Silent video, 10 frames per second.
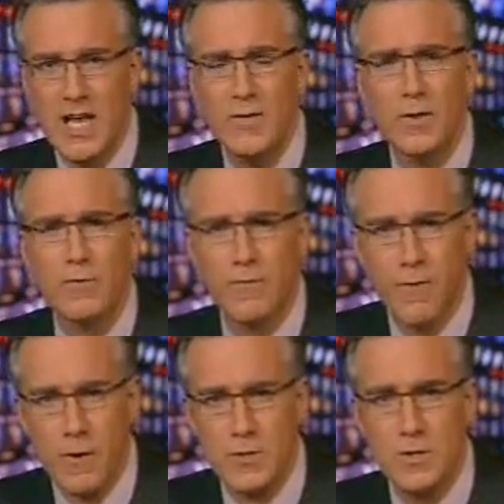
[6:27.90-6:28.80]
Even the
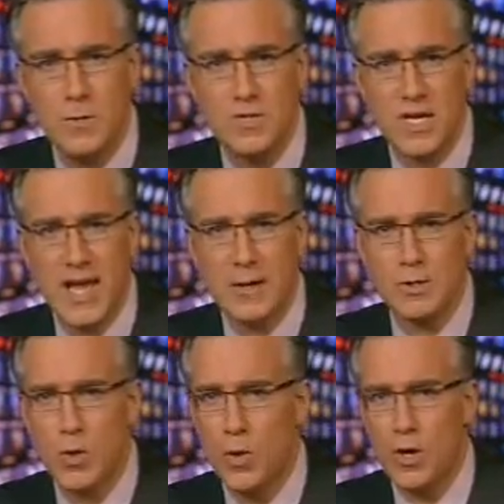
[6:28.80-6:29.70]
first news
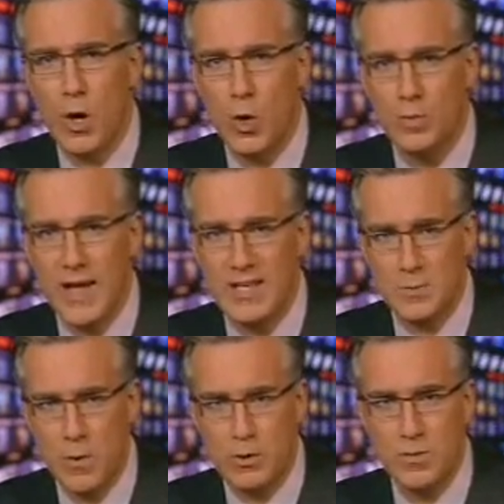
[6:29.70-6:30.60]
accounts quoted a
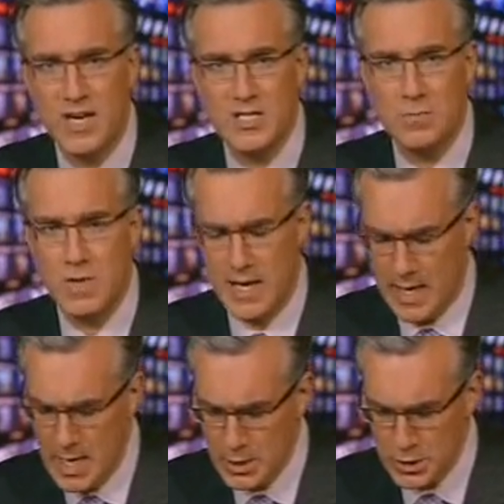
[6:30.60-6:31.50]
Homeland spokesman as
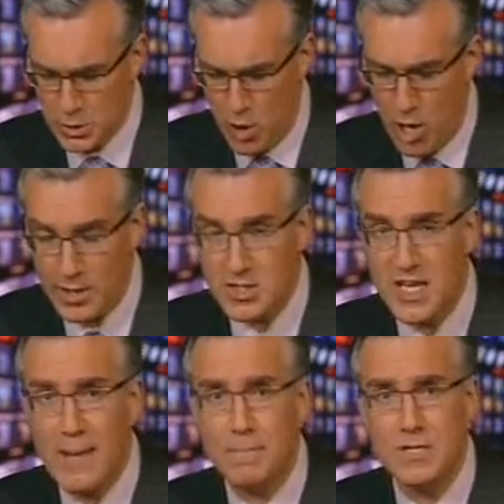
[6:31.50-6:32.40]
admitting strong
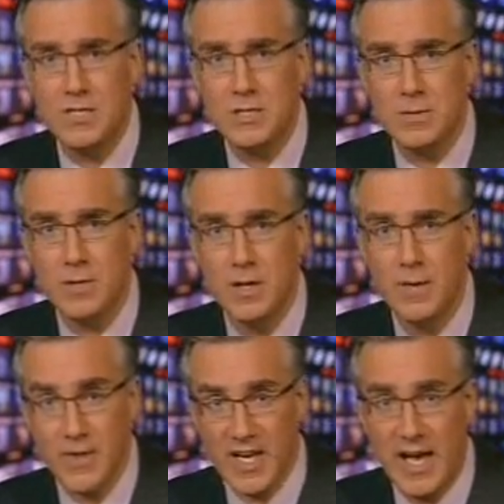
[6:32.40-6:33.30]
skepticism,
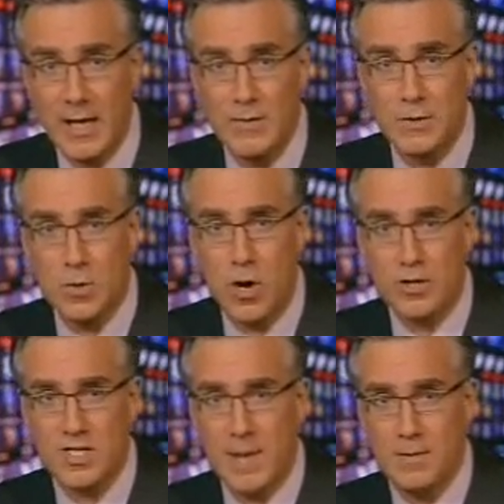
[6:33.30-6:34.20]
the kind of
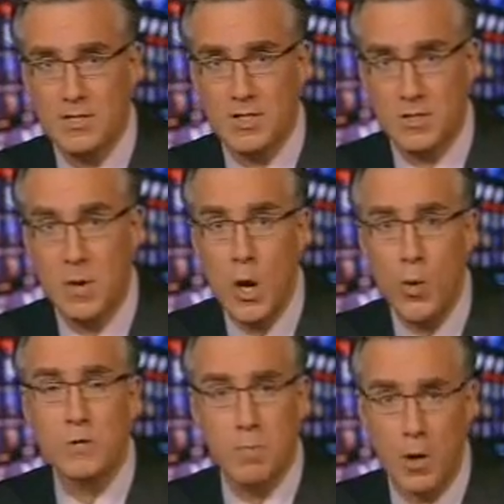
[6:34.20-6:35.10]
strong skepticism
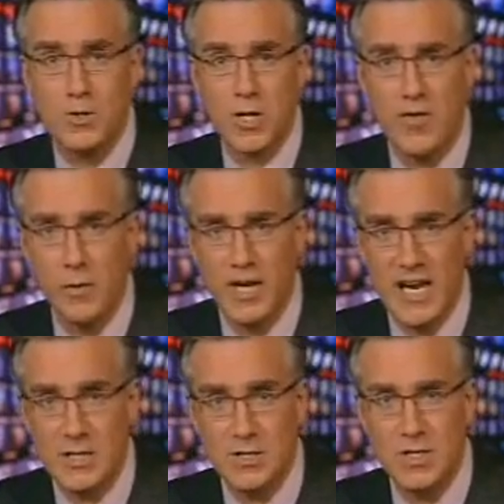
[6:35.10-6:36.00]
which most government
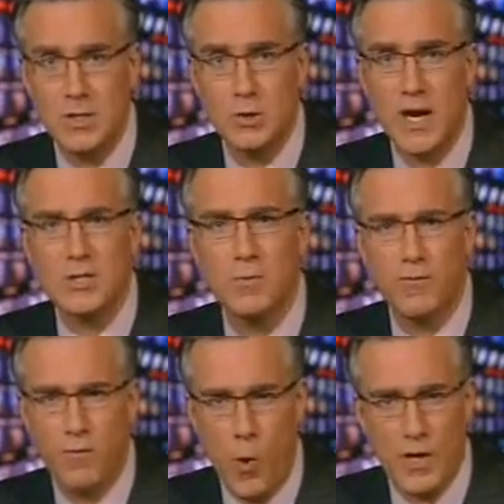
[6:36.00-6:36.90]
agencies address
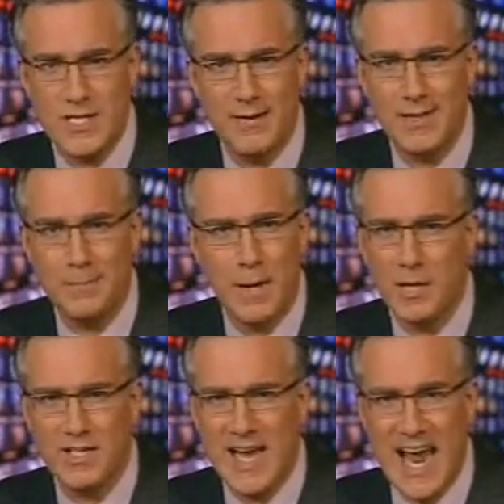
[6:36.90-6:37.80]
before telling the
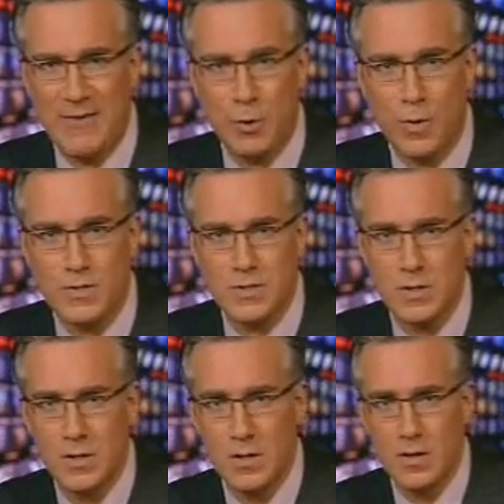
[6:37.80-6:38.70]
public, not afterwards.